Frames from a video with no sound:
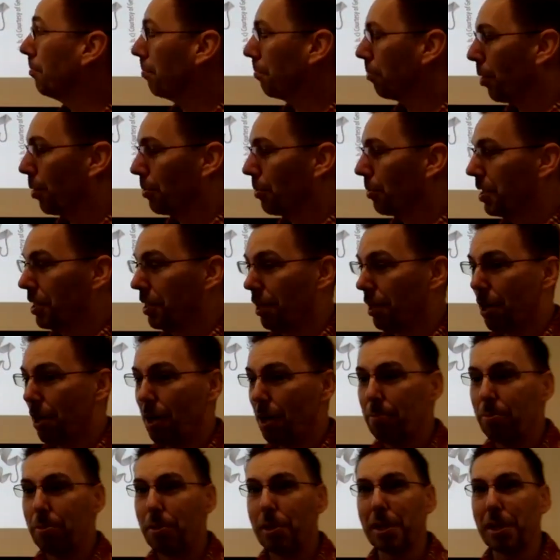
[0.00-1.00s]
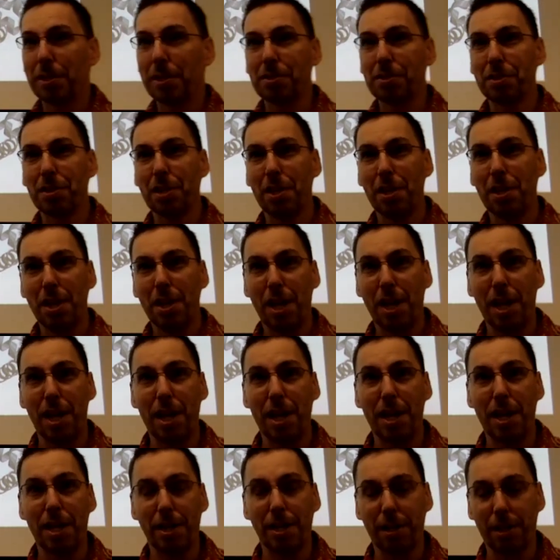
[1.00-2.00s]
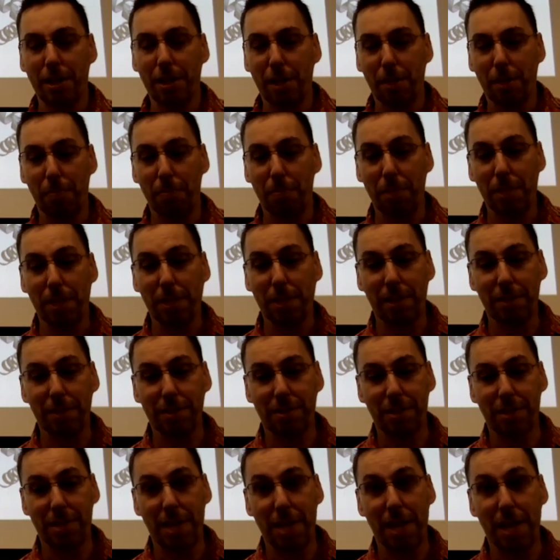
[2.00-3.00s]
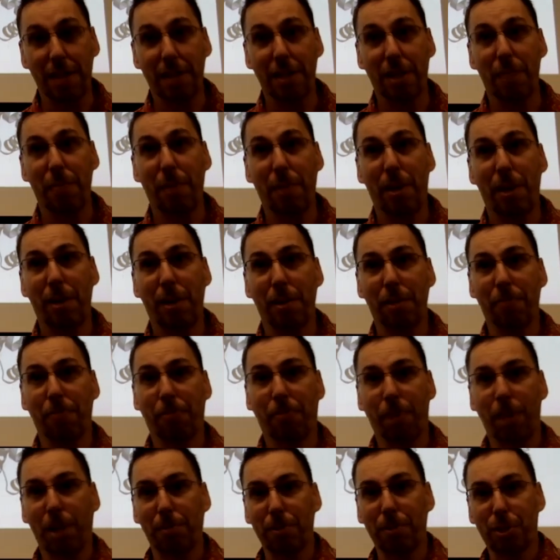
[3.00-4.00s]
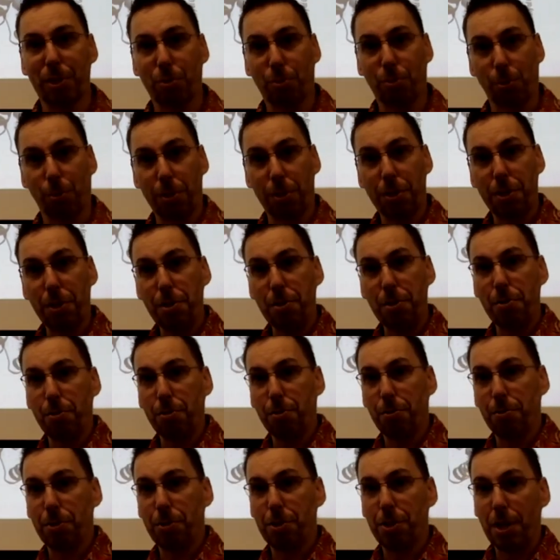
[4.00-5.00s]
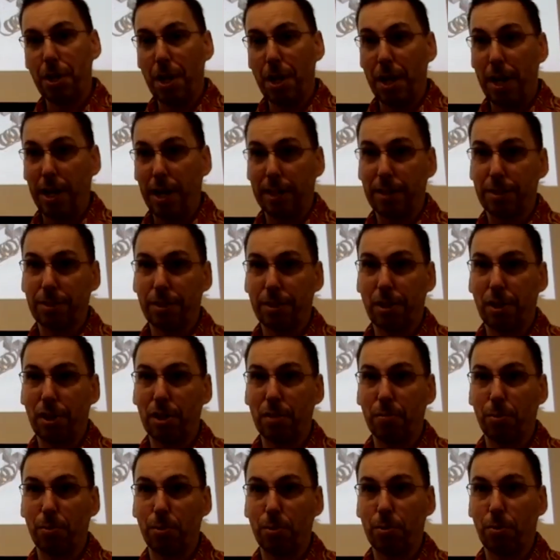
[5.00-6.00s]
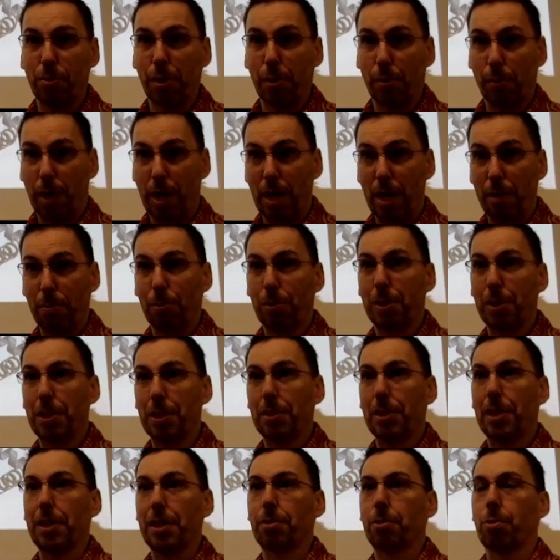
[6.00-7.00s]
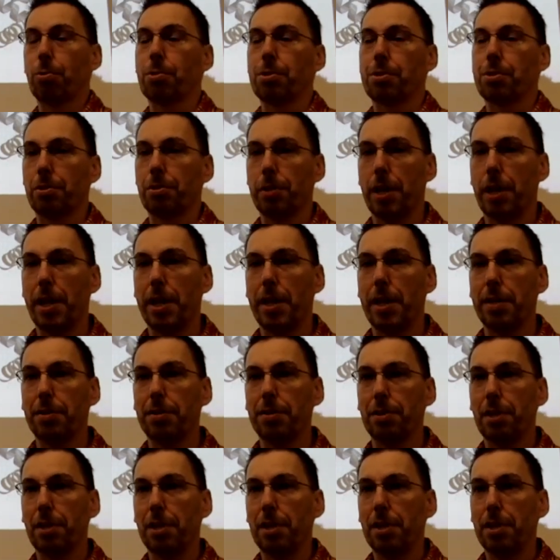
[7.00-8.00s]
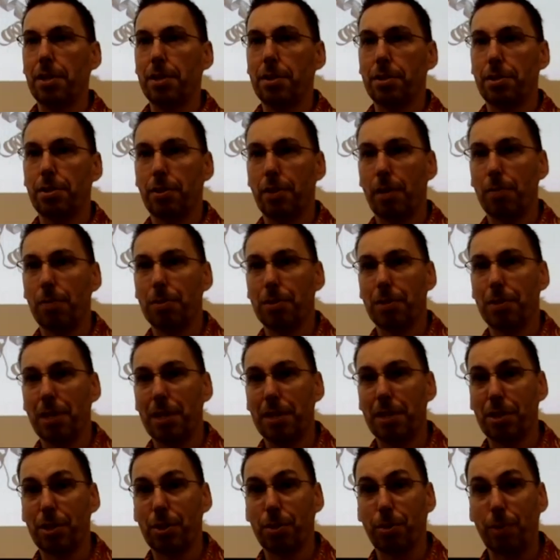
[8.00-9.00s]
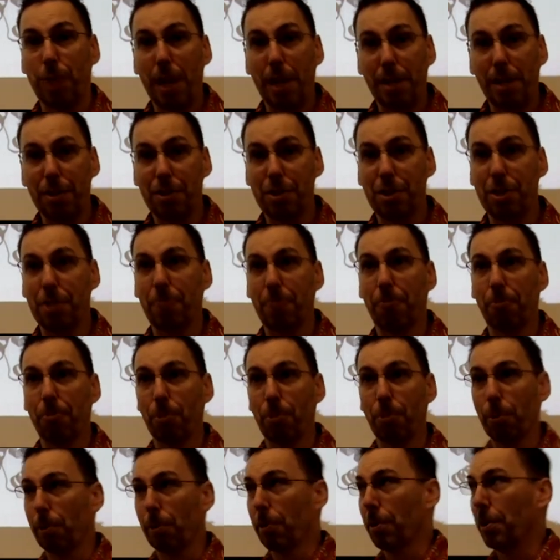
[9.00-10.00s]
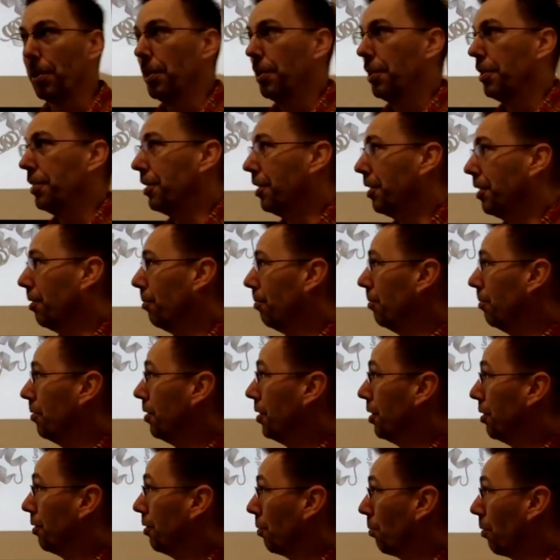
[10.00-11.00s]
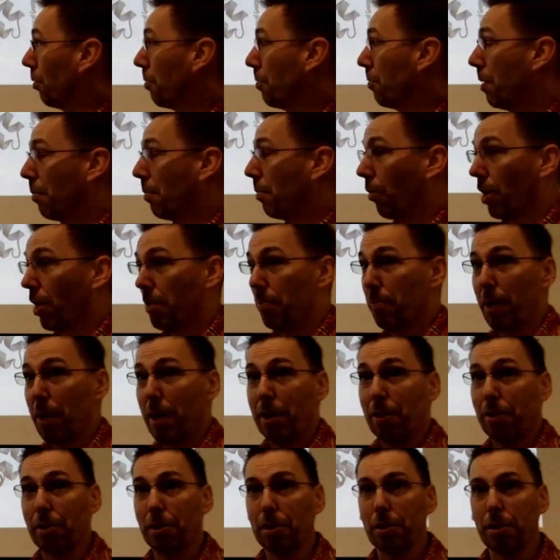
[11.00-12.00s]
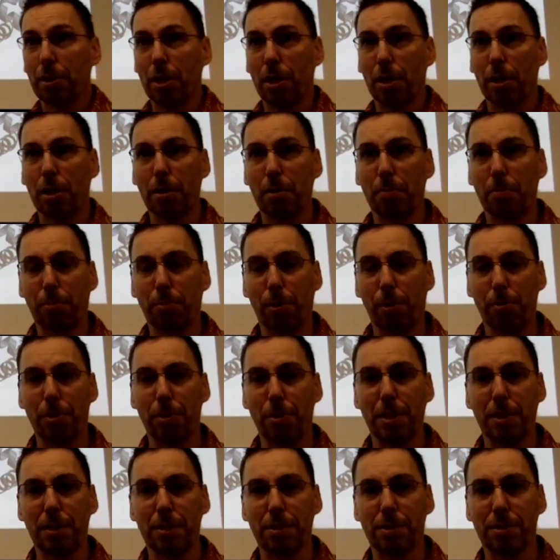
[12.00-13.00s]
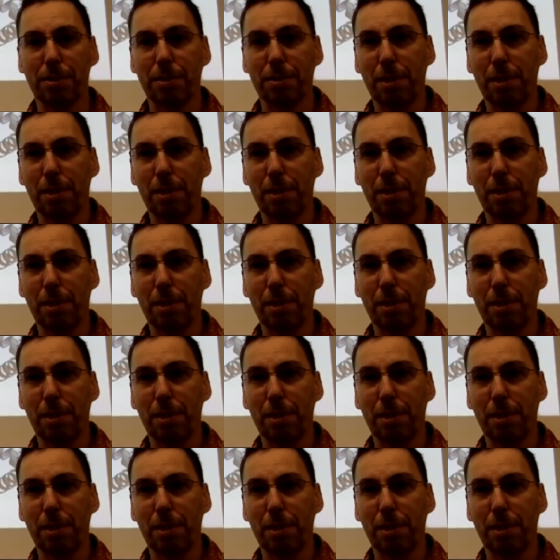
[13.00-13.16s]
protein complex. And because the antibody fragments were huge and soluble, they were able to get that to crystallize. So that was a strategy for dealing with membrane-bound proteins.